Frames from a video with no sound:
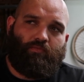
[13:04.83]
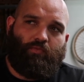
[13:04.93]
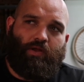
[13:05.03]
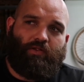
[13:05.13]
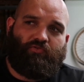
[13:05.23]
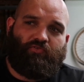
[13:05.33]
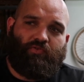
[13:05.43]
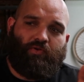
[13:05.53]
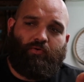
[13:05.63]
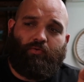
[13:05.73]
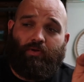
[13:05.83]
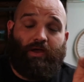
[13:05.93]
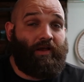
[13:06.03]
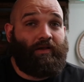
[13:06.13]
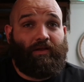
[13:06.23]
wrench. So
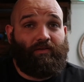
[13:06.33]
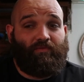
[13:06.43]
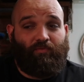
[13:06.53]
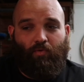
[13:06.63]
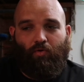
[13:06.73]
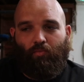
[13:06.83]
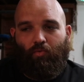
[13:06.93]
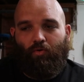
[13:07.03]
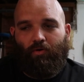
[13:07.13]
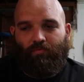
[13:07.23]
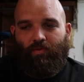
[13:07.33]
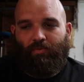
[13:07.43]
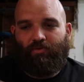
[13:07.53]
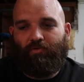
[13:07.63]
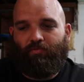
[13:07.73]
I need 4 more if I'm
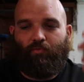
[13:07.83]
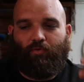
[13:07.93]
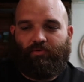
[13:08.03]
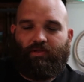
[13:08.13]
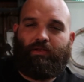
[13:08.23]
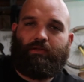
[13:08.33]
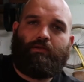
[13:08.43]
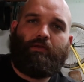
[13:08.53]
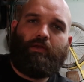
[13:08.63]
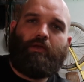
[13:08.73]
going to do 14.